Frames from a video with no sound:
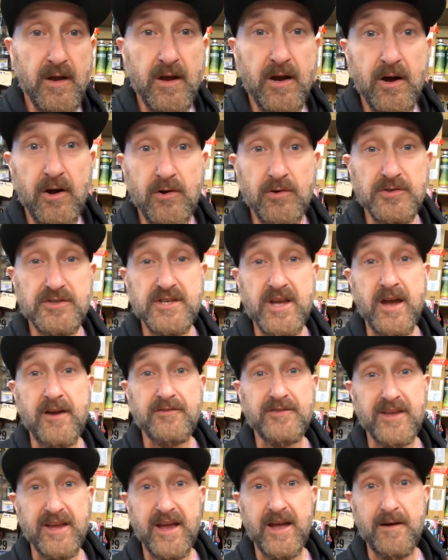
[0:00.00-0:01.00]
Also
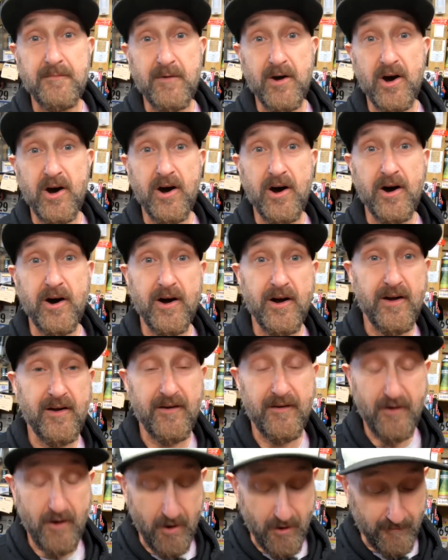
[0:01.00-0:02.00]
DMR,
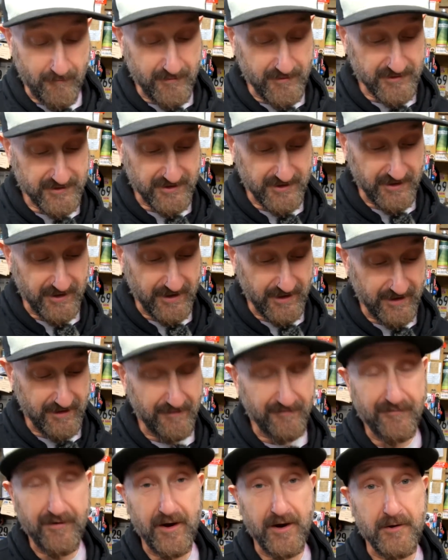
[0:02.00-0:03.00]
obviously
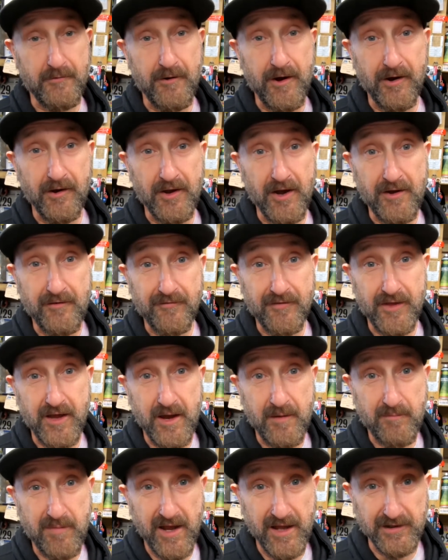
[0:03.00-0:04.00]
very well known for
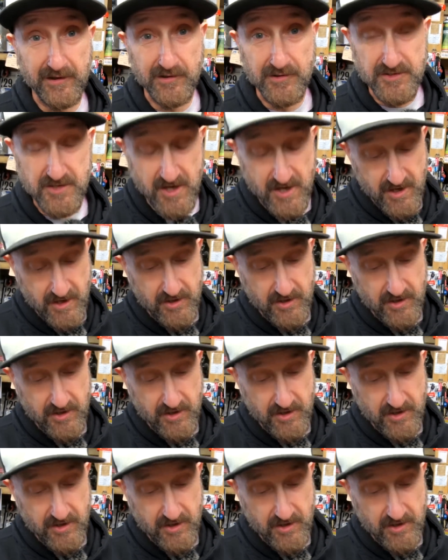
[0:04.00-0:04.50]
their pedals.